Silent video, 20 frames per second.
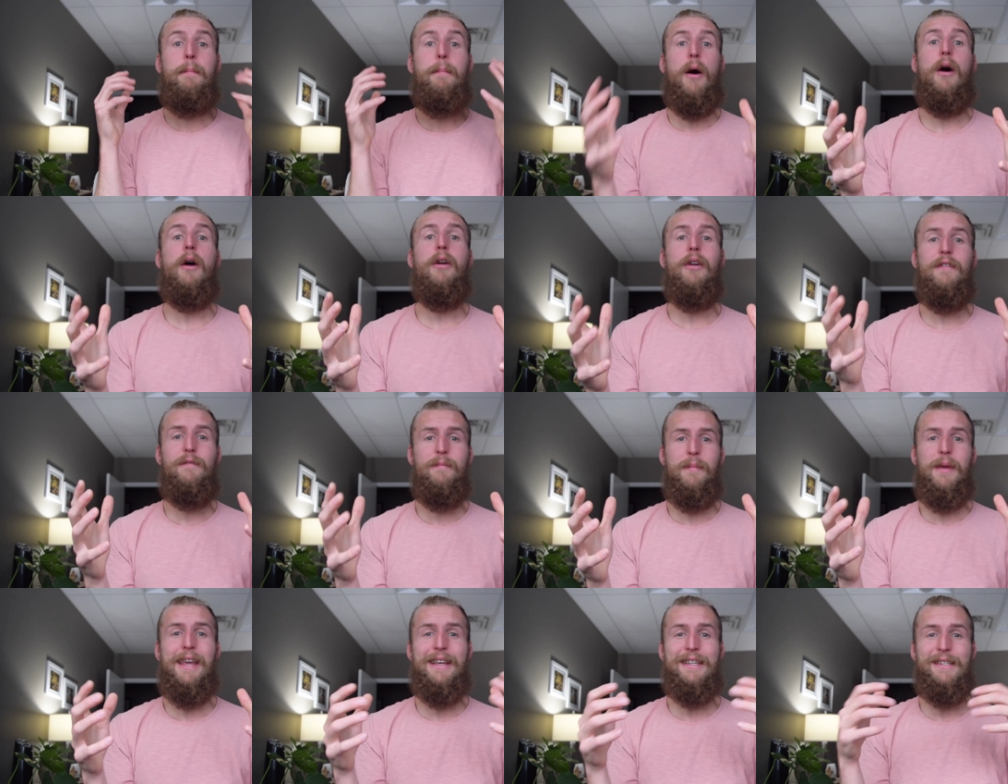part of
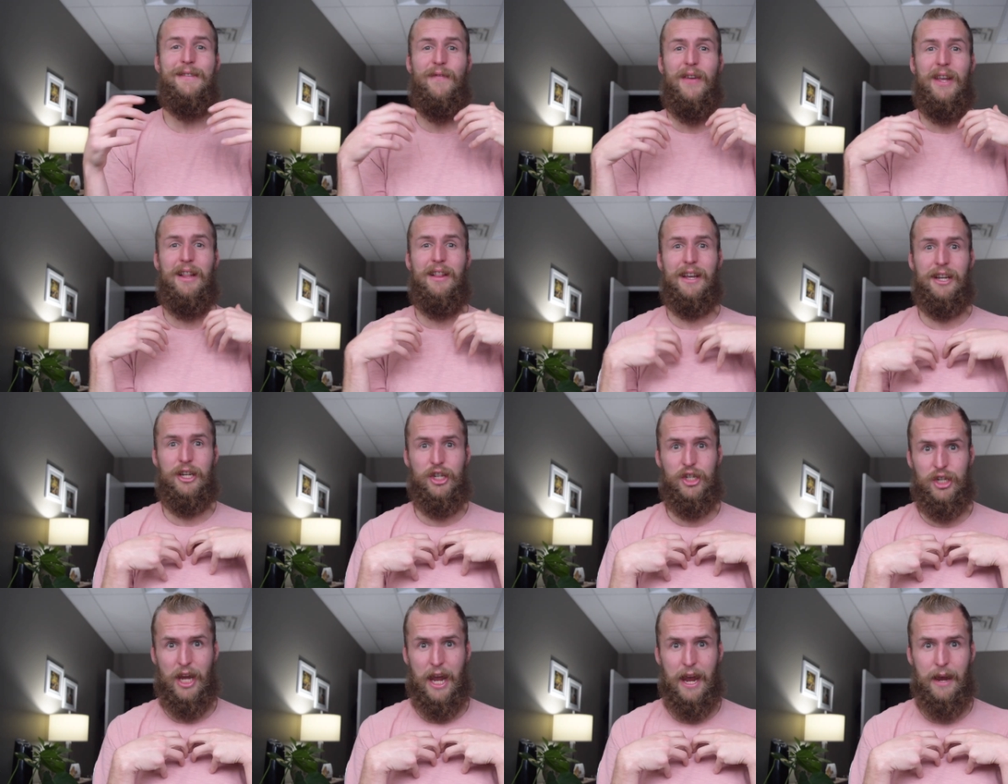me is feeling
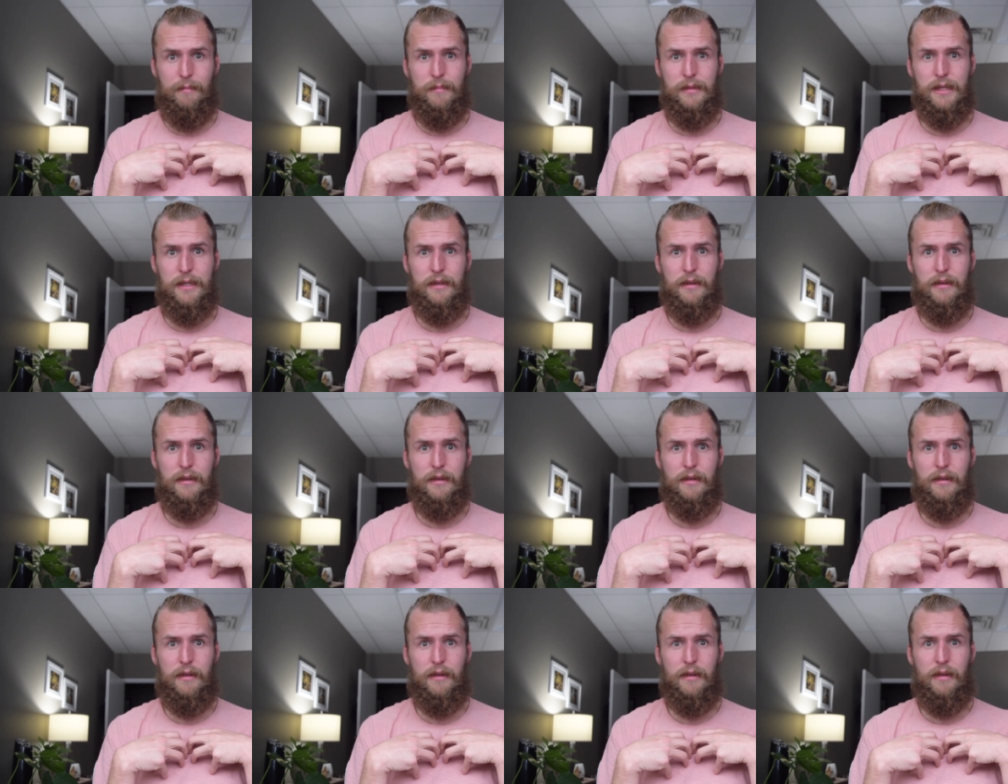ashamed
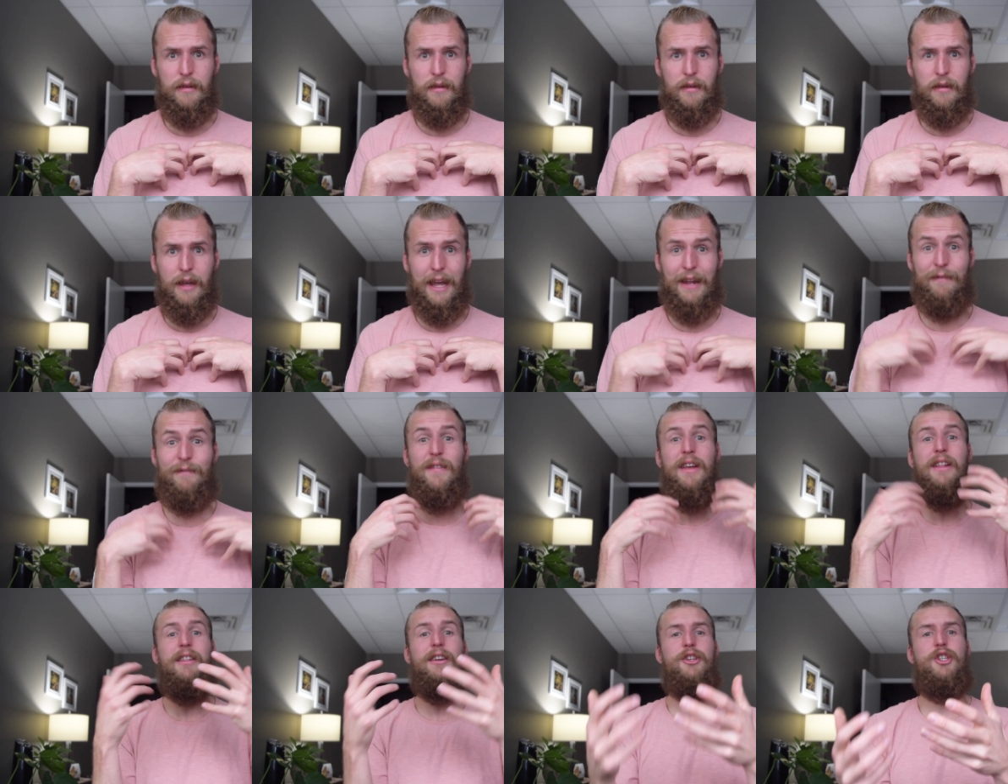and
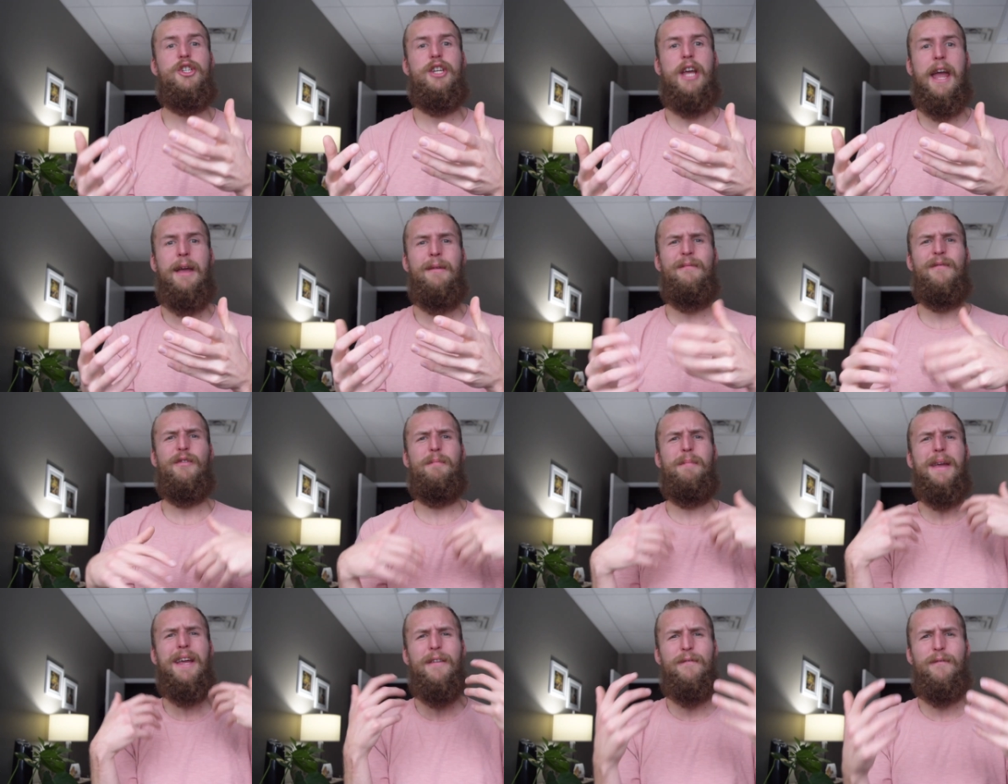feeling shame for
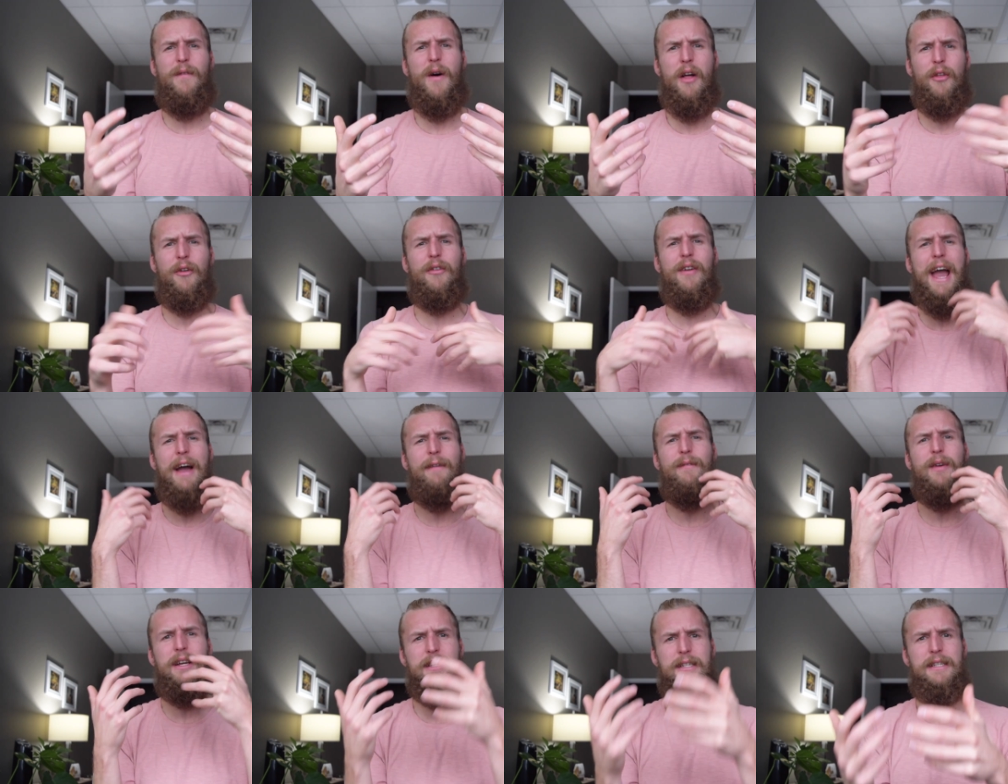being a father and
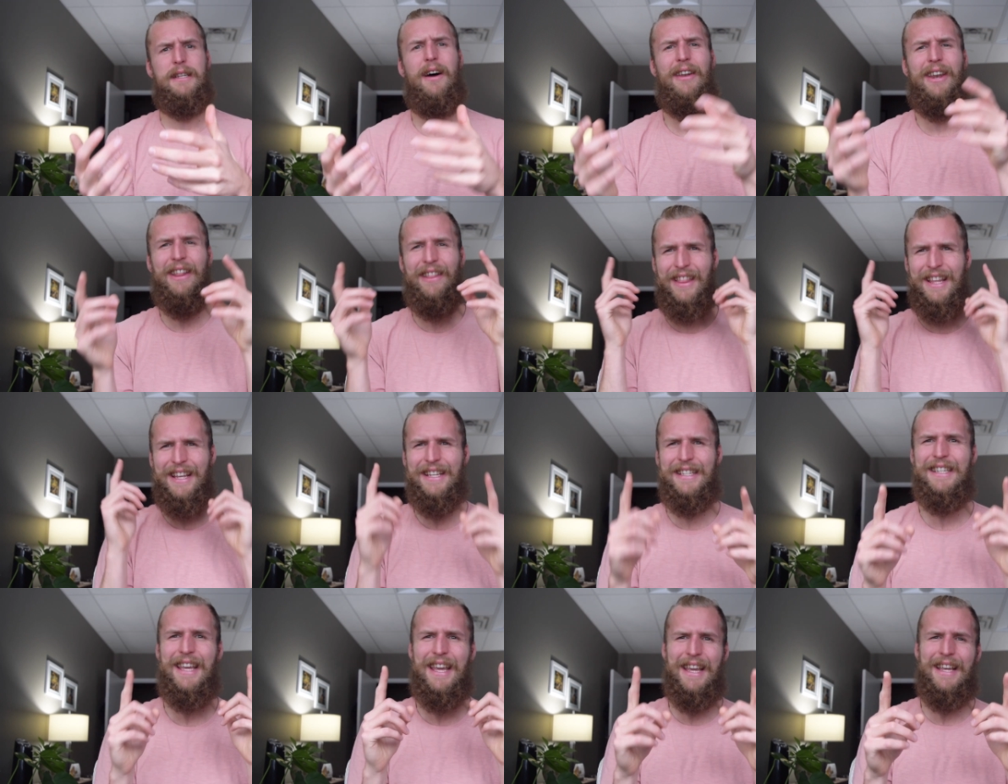having a son, and
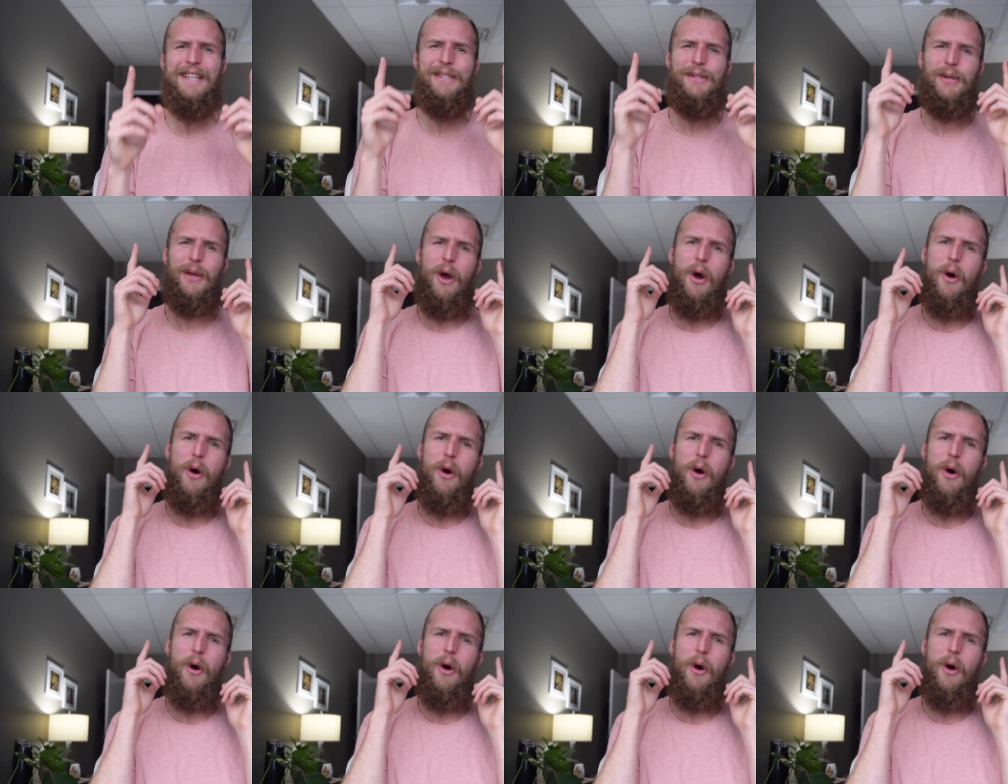this is